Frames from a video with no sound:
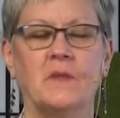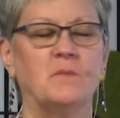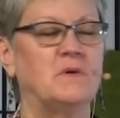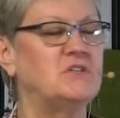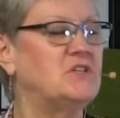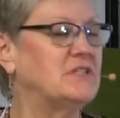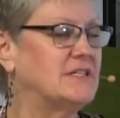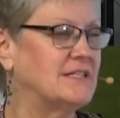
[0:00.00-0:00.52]

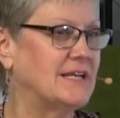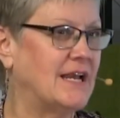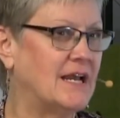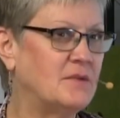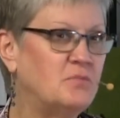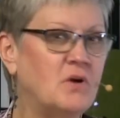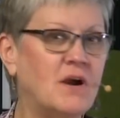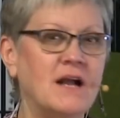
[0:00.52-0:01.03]
But she says, I got
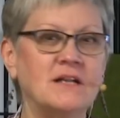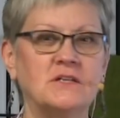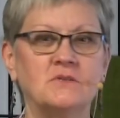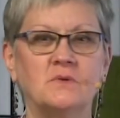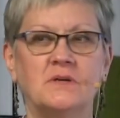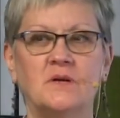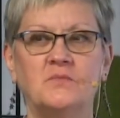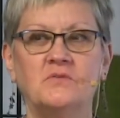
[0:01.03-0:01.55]
to practice
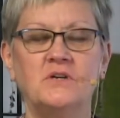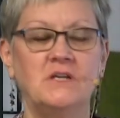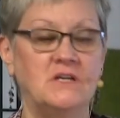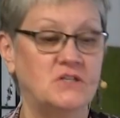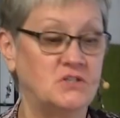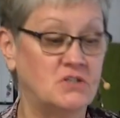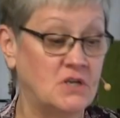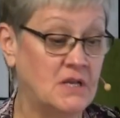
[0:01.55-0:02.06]
what I
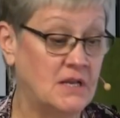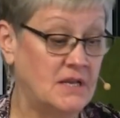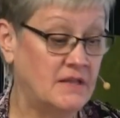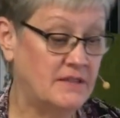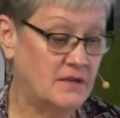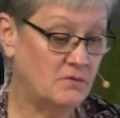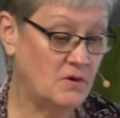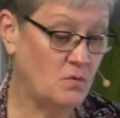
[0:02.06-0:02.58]
preach.
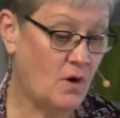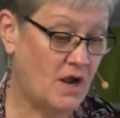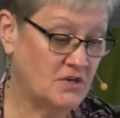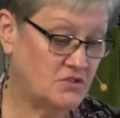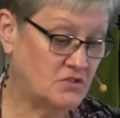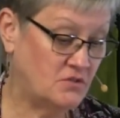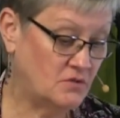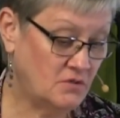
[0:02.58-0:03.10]
Then we
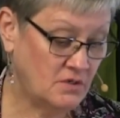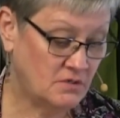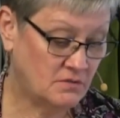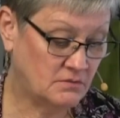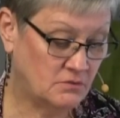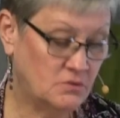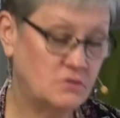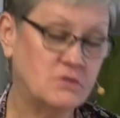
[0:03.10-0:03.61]
watched her
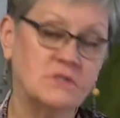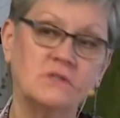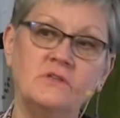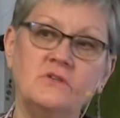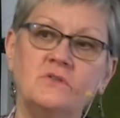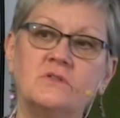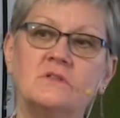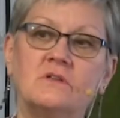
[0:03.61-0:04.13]
lose the
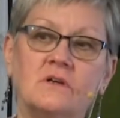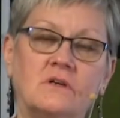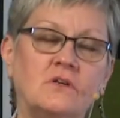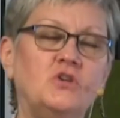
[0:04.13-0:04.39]
use